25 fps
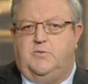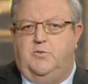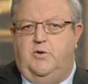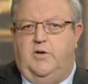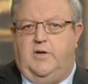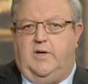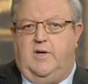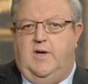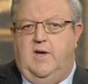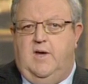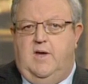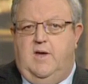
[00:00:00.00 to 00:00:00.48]

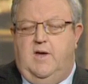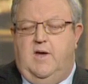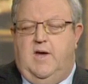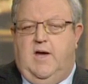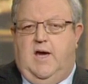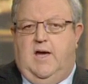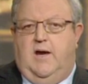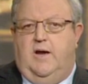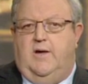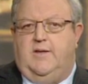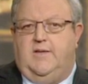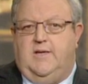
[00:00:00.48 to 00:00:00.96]
work.
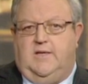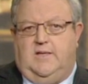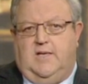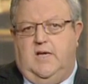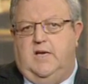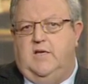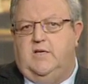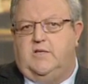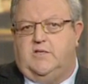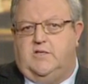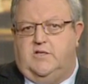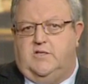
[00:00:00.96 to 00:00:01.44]
And I think
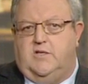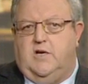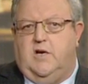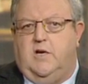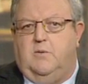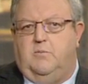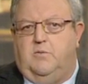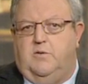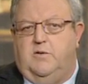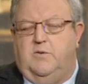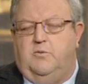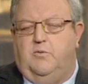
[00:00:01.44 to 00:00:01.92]
that is
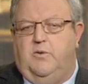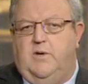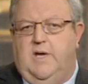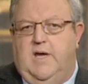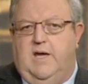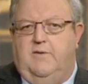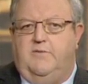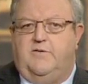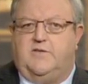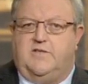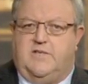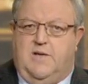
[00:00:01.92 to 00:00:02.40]
desirable, that we
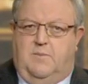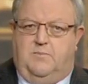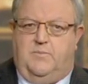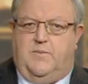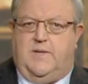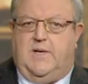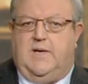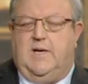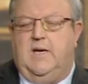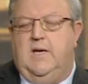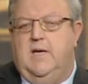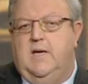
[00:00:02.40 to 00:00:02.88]
have
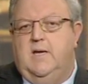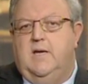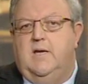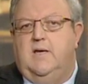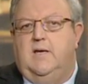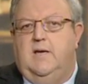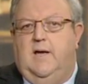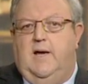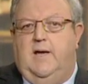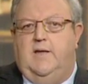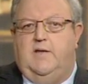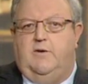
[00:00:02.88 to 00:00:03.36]
something
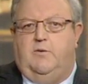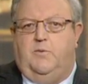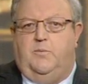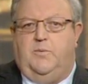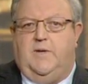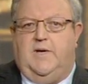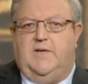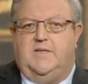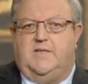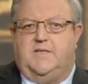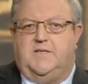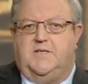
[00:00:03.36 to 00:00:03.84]
that
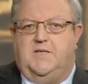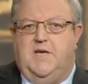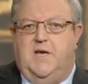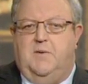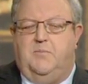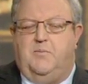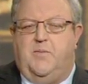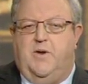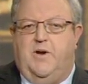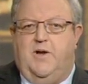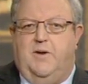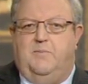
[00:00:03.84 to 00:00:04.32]
replaces
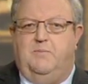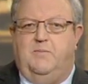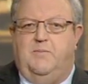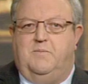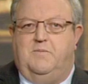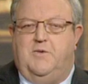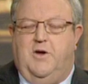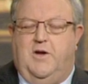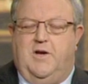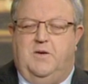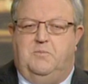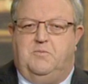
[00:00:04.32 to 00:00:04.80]
that. But I'm
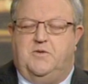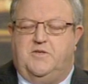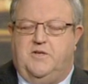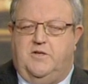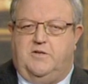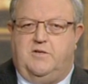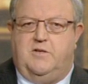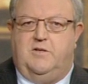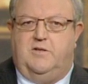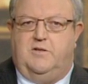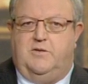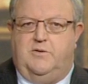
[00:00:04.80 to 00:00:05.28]
not in a
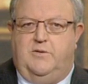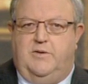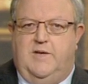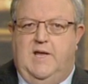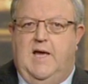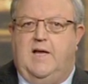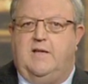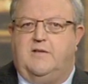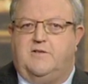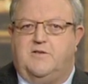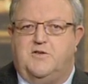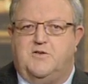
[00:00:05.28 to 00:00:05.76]
position to
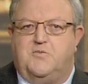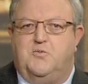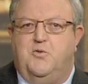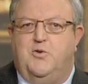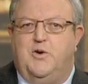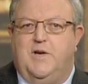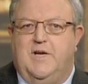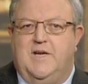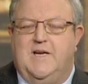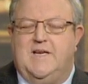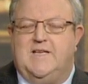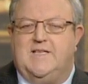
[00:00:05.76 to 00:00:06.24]
announce this
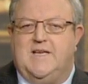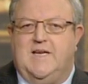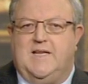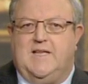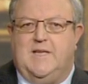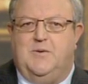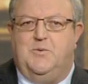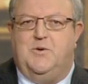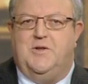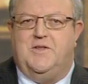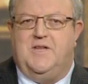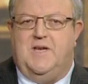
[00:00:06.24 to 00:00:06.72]
morning
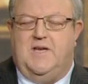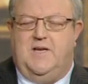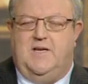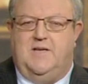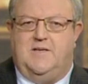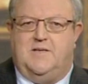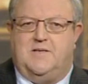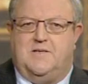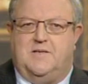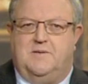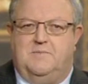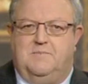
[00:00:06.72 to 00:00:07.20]
exactly what that
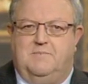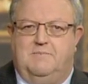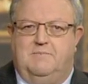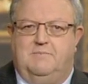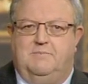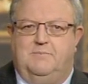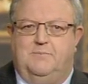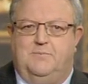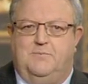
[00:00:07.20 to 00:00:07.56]
is. Well, that's a